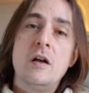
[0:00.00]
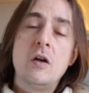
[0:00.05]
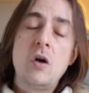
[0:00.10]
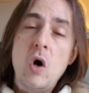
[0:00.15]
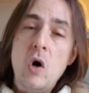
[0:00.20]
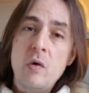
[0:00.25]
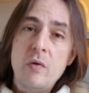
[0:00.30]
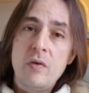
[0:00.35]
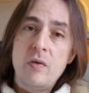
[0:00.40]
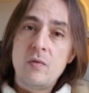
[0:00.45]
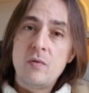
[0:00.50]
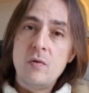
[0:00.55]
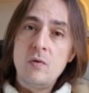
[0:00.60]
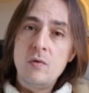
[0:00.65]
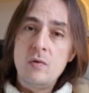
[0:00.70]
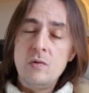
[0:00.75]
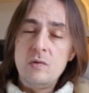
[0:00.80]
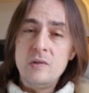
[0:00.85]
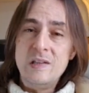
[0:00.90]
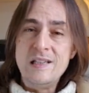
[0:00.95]
go
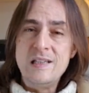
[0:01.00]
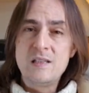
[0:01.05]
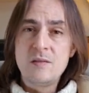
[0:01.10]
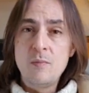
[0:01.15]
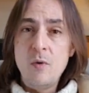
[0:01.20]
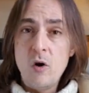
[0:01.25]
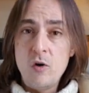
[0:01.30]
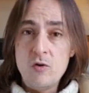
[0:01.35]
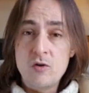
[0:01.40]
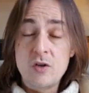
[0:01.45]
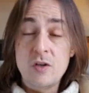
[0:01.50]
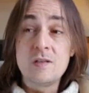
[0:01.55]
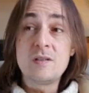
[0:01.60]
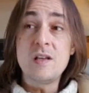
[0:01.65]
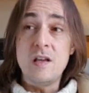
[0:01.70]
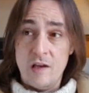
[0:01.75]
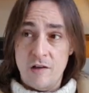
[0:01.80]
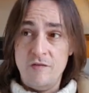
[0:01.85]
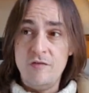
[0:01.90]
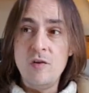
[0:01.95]
through these motions
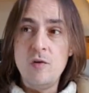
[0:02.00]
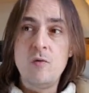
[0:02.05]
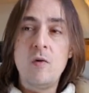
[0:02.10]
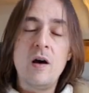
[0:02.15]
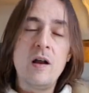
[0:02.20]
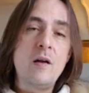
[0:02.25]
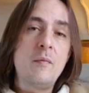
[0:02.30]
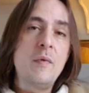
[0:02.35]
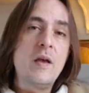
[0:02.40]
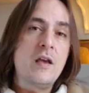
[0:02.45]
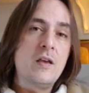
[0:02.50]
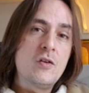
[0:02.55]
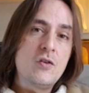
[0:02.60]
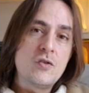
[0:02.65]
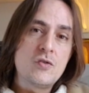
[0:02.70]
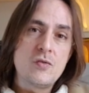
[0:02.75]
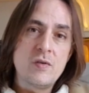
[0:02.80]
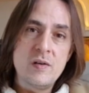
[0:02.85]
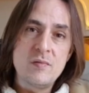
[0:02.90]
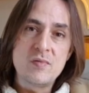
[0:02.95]
if you want to make your
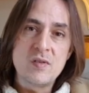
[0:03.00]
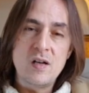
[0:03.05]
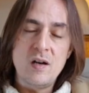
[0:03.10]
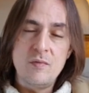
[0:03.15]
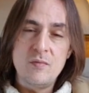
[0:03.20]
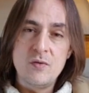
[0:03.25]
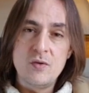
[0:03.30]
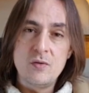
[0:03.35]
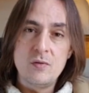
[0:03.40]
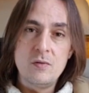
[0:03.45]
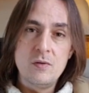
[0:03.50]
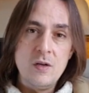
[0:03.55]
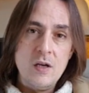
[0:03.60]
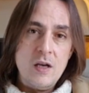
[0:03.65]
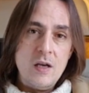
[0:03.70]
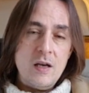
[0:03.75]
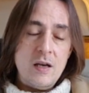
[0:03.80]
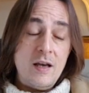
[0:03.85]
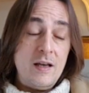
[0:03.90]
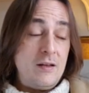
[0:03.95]
dreams come true.
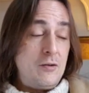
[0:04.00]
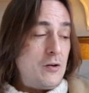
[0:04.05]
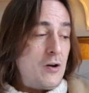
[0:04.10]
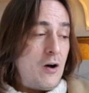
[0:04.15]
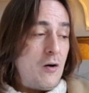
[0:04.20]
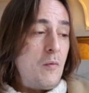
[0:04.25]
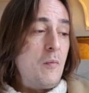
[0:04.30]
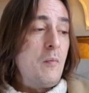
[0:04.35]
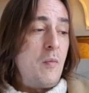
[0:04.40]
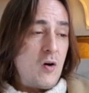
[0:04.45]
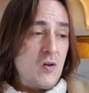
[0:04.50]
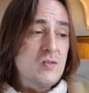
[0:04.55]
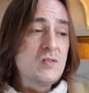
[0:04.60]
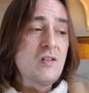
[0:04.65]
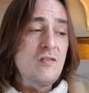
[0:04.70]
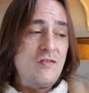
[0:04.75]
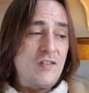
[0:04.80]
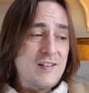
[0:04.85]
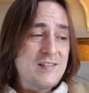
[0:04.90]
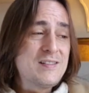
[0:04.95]
You know, most
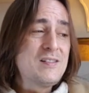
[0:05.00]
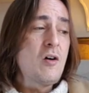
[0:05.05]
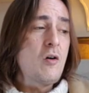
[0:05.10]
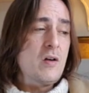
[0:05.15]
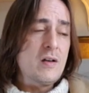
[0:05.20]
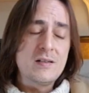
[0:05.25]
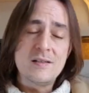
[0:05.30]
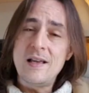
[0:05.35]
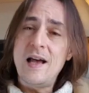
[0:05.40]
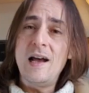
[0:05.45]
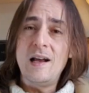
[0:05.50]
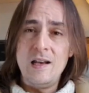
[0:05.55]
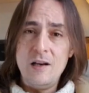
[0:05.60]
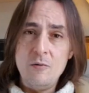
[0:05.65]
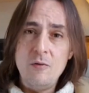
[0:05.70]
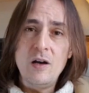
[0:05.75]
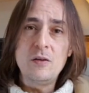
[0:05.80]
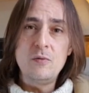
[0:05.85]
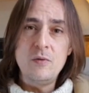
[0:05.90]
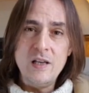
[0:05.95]
of us know exactly
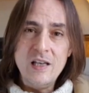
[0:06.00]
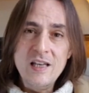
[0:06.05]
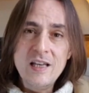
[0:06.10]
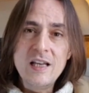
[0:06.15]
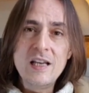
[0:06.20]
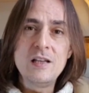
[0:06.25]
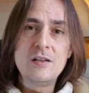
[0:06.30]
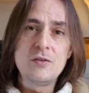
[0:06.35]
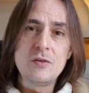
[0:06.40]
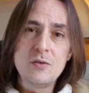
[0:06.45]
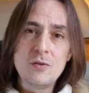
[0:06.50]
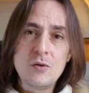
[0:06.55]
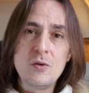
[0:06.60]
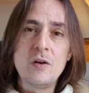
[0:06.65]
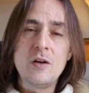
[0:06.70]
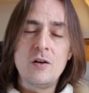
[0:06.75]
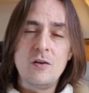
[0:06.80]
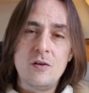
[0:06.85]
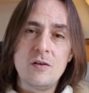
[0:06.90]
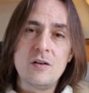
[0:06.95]
what we need to
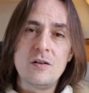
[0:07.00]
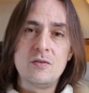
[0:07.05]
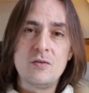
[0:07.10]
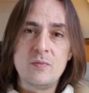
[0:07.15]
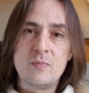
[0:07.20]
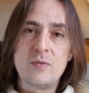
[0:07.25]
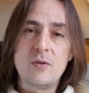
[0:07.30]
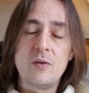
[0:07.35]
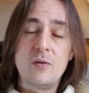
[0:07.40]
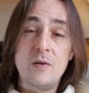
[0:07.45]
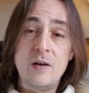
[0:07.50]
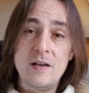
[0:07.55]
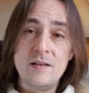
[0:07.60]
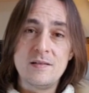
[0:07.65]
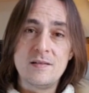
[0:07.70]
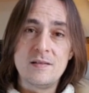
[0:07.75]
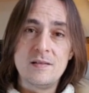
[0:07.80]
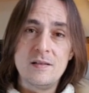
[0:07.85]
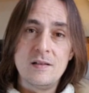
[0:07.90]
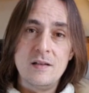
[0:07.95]
do in order to
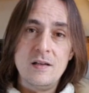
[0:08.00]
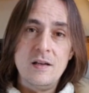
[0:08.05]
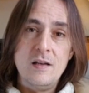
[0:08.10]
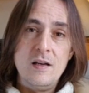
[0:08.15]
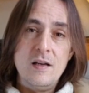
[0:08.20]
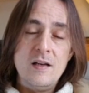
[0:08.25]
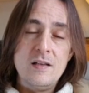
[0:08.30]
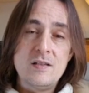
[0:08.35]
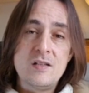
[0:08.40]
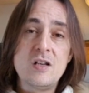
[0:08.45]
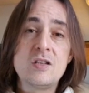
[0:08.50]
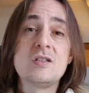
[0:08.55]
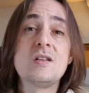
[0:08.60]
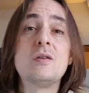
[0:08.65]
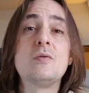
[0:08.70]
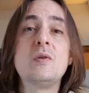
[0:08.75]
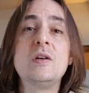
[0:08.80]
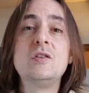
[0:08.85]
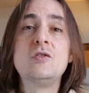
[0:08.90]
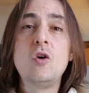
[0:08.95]
progress. It's just
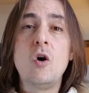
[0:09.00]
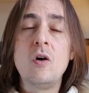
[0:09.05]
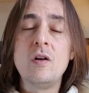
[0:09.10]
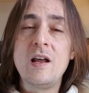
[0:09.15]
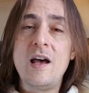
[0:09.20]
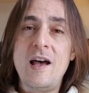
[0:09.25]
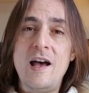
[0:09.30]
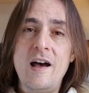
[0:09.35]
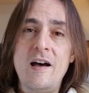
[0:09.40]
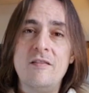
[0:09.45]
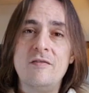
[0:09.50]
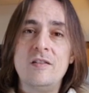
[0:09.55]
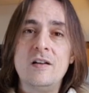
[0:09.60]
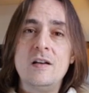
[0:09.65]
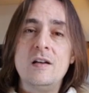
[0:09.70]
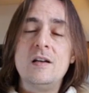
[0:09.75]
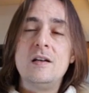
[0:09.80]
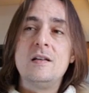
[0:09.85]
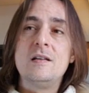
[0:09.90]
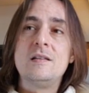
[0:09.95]
that we don't have
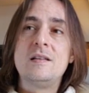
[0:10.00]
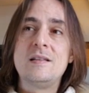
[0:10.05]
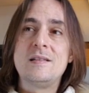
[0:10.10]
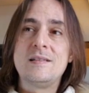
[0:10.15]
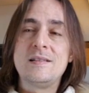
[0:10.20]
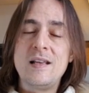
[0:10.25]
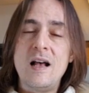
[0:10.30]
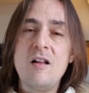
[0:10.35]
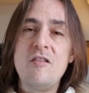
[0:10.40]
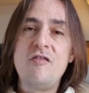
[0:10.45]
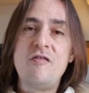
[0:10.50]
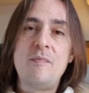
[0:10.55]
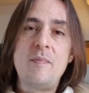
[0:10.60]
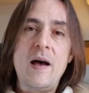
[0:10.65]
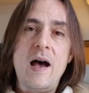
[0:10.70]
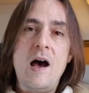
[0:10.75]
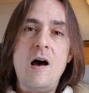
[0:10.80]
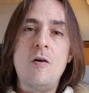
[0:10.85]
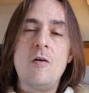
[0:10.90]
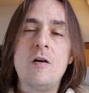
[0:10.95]
the
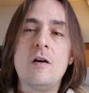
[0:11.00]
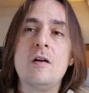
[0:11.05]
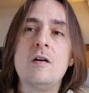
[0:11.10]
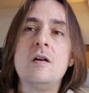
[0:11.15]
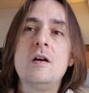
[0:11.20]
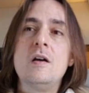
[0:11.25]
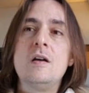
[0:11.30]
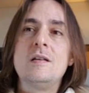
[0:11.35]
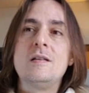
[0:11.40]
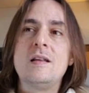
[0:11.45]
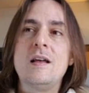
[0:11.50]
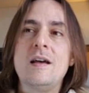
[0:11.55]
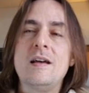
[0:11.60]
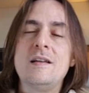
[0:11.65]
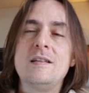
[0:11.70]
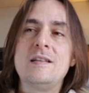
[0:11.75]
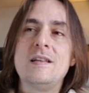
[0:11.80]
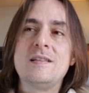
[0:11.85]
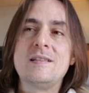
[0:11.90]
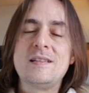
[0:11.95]
self-power,
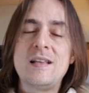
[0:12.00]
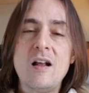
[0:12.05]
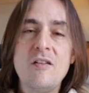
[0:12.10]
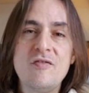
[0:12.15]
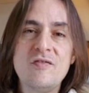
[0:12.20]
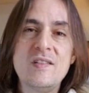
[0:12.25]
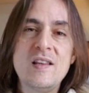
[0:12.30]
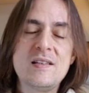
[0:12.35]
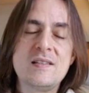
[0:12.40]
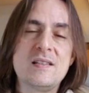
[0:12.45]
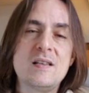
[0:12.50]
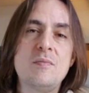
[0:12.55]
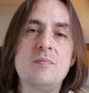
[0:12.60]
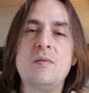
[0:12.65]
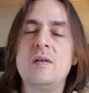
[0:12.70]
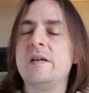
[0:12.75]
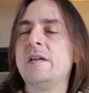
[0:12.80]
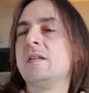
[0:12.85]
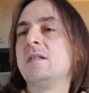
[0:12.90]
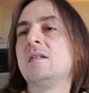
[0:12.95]
the
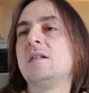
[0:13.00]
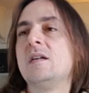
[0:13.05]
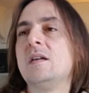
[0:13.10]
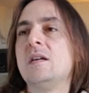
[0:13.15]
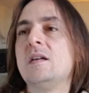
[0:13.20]
self-discipline,